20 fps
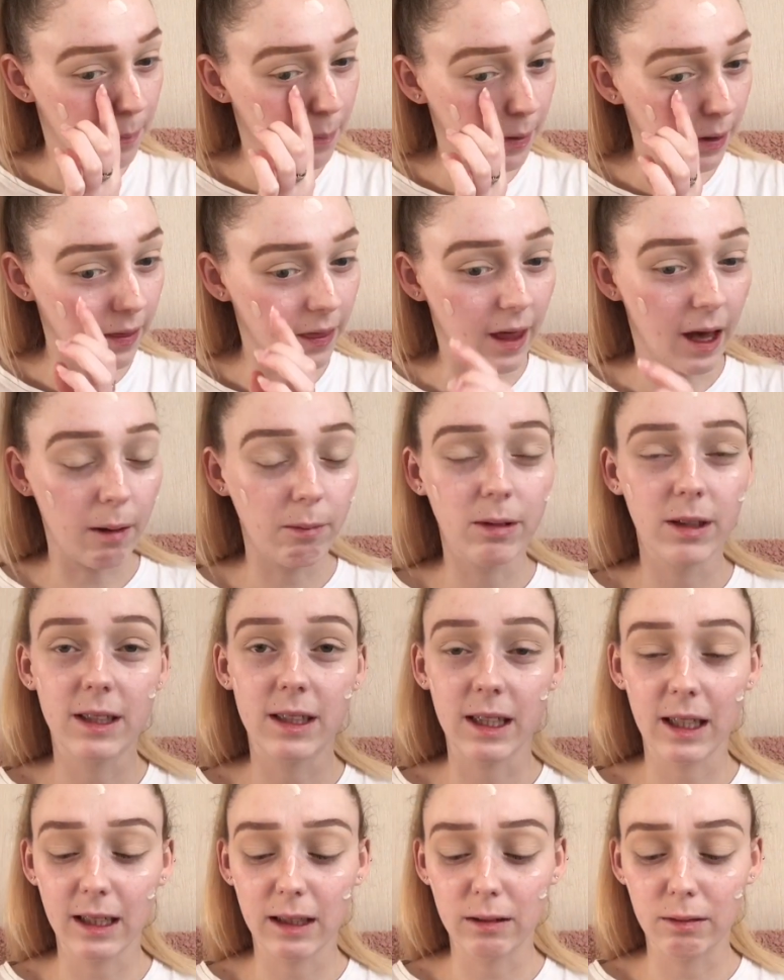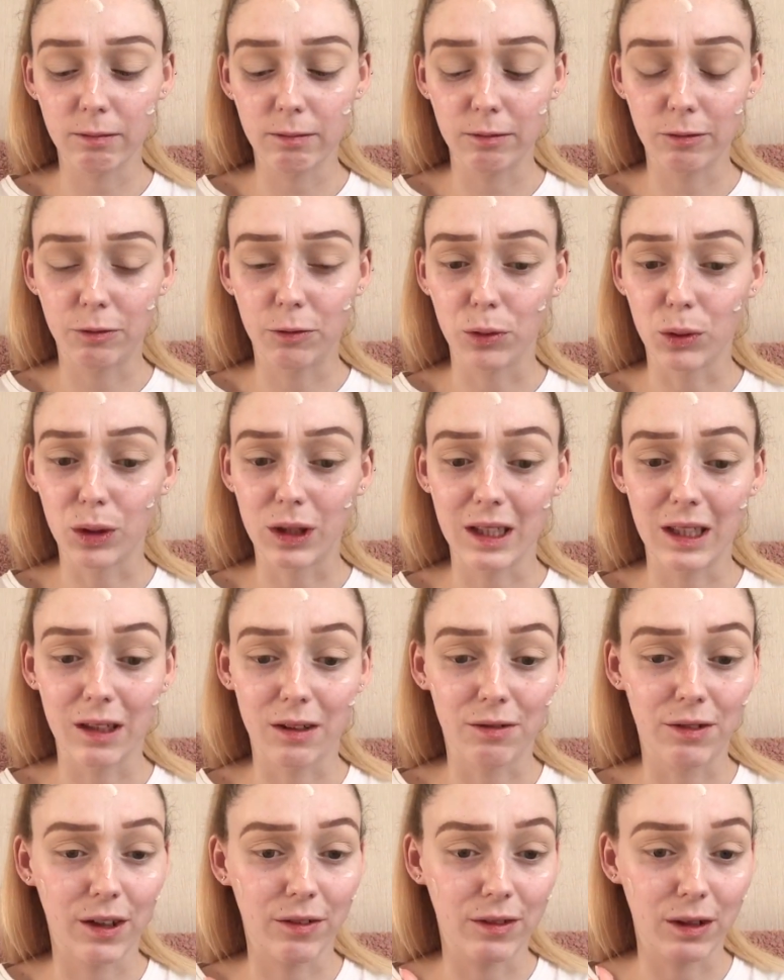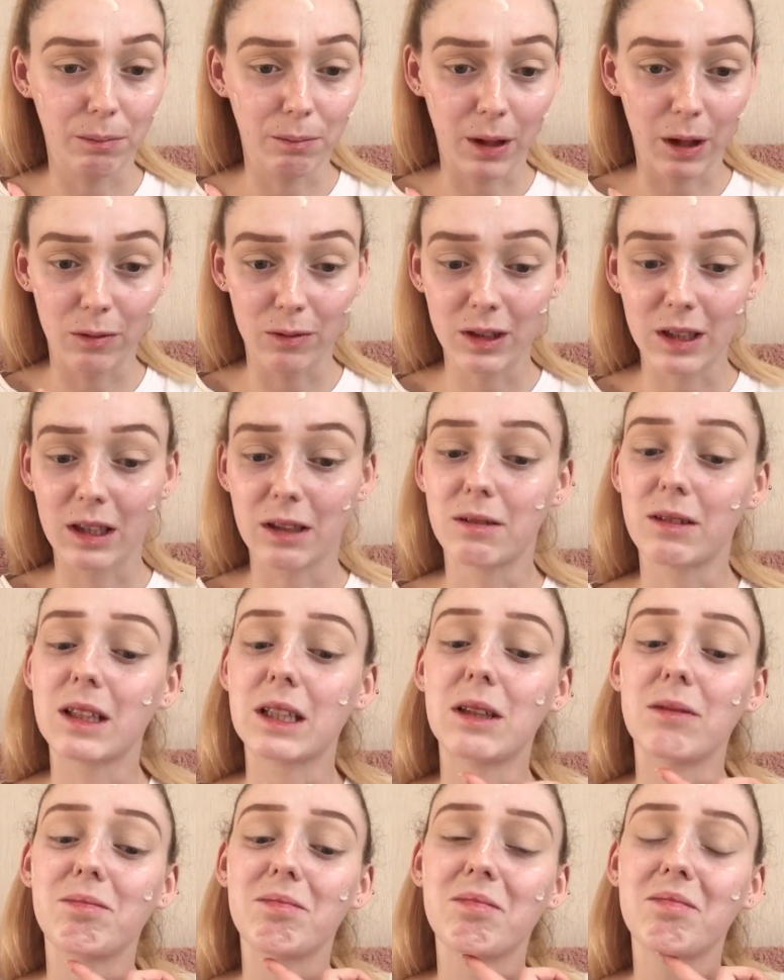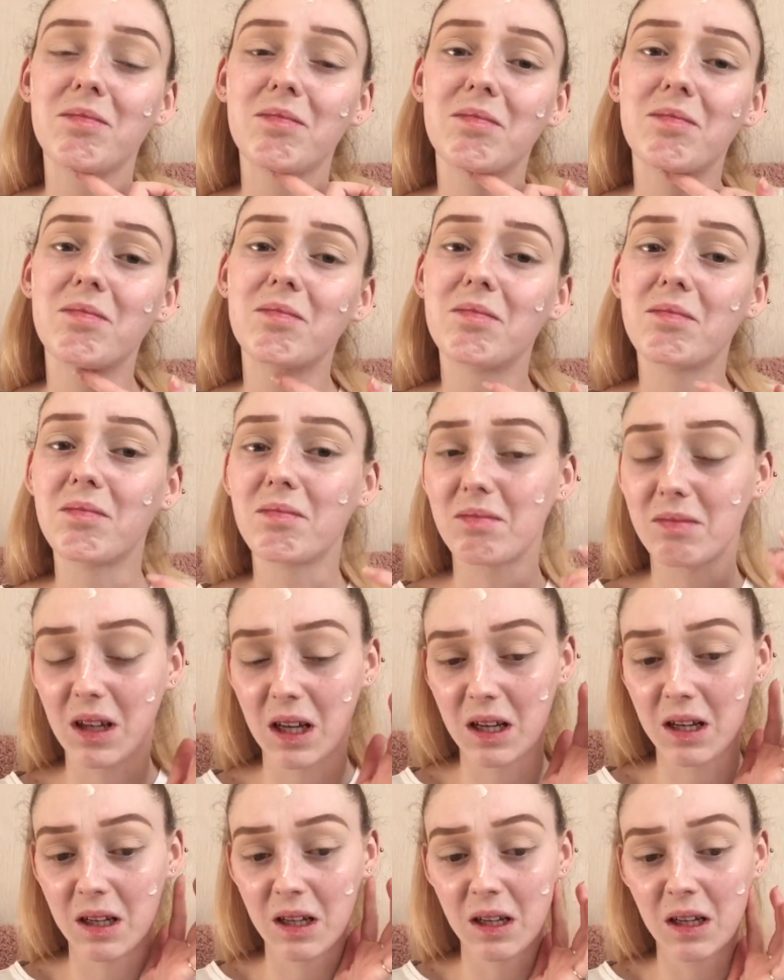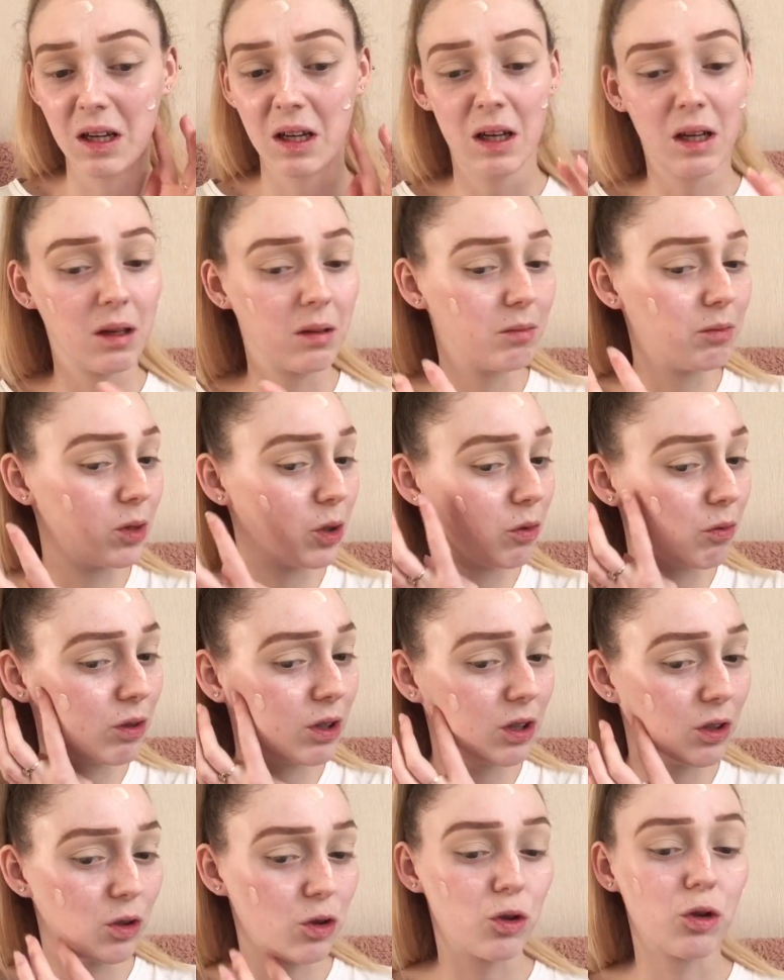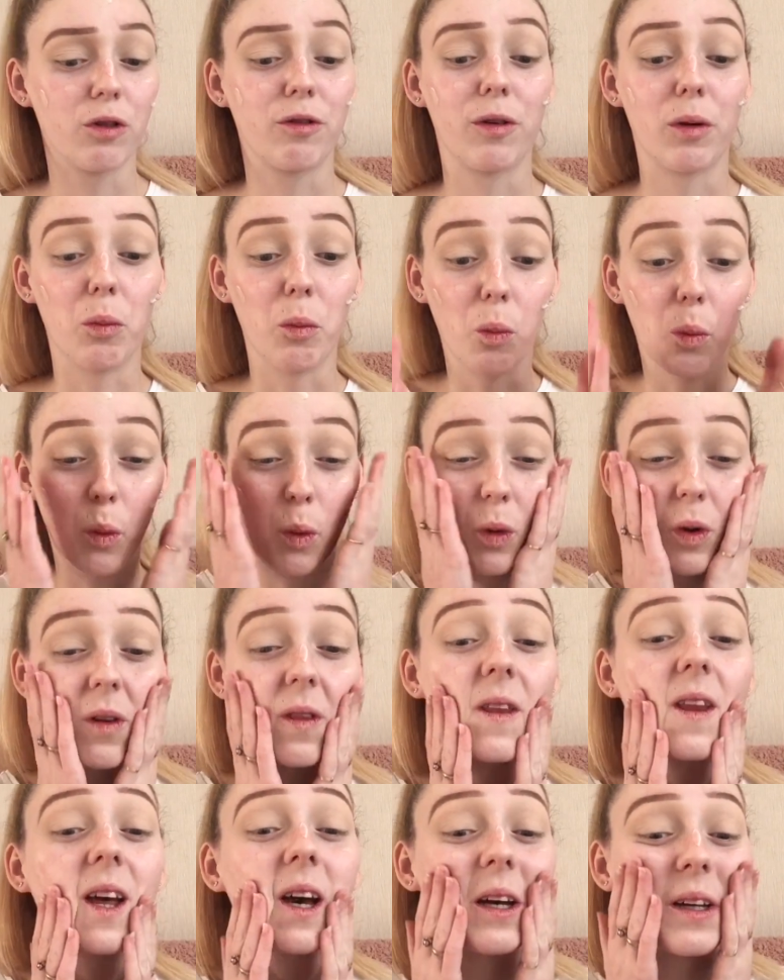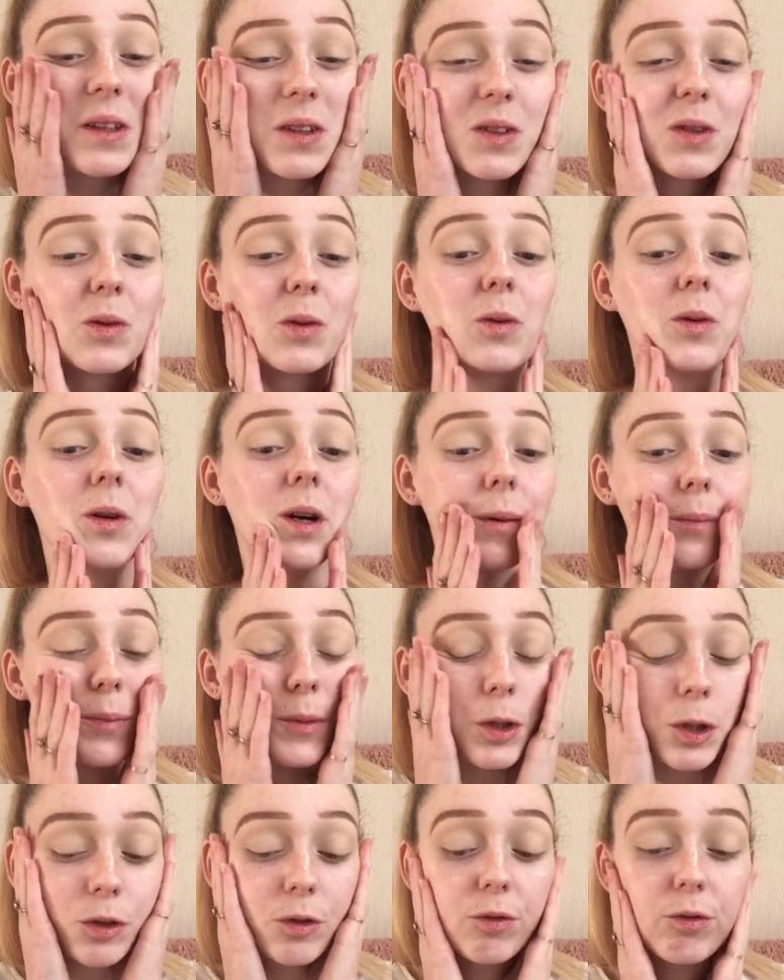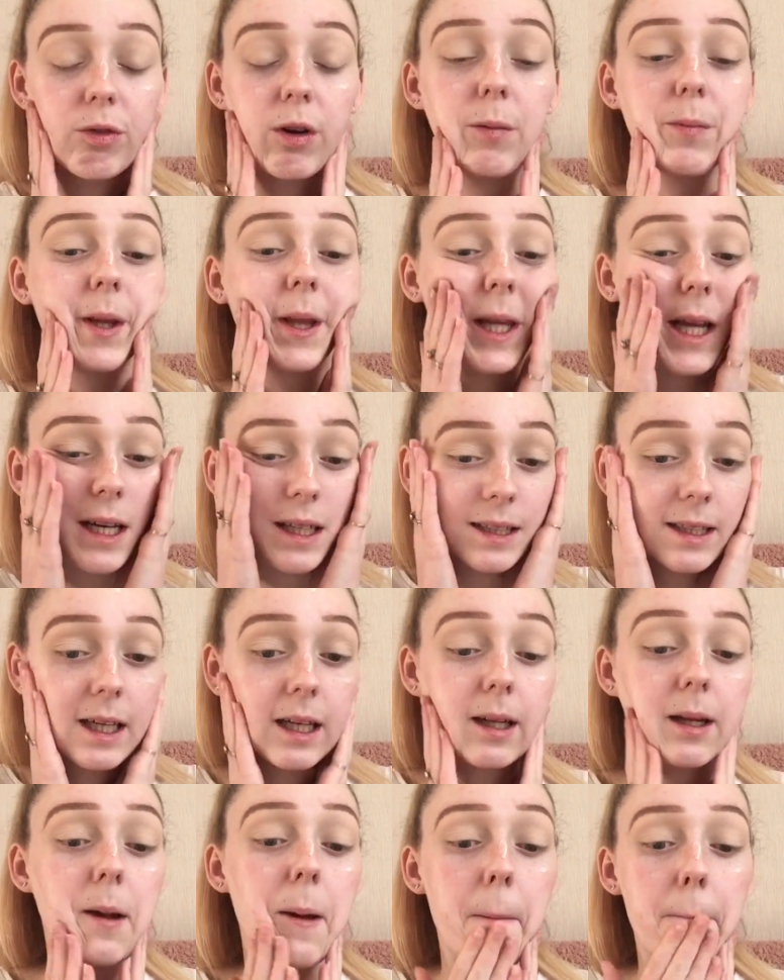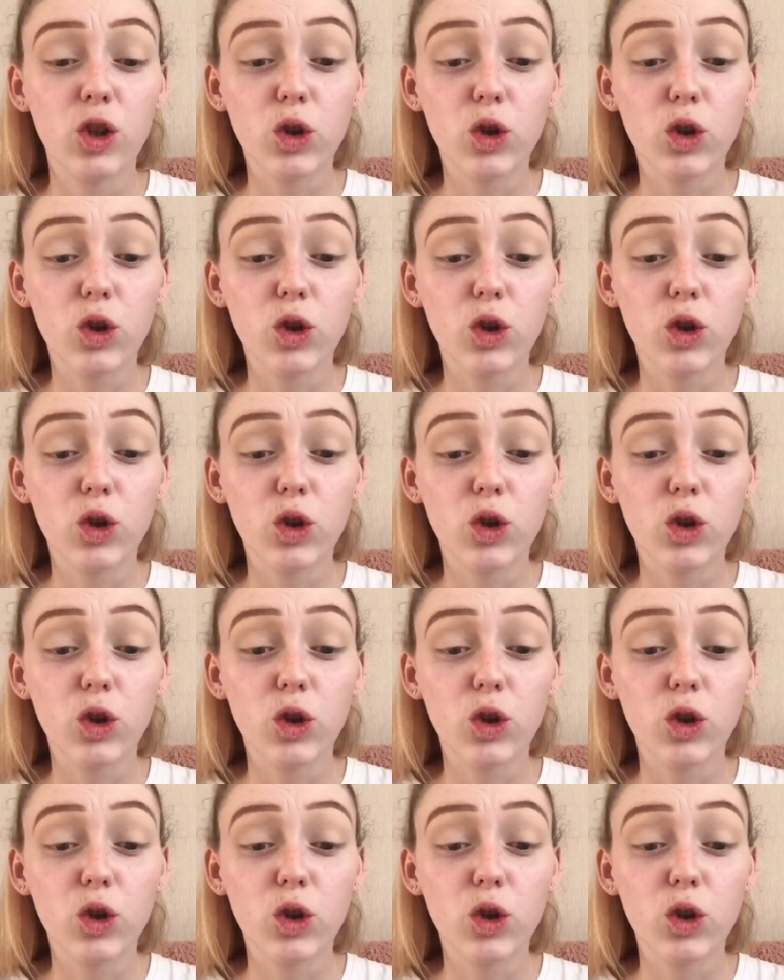But that was like £14 or £15 and I was like, I'm not really sure if I want that, so I'm just rubbing this in.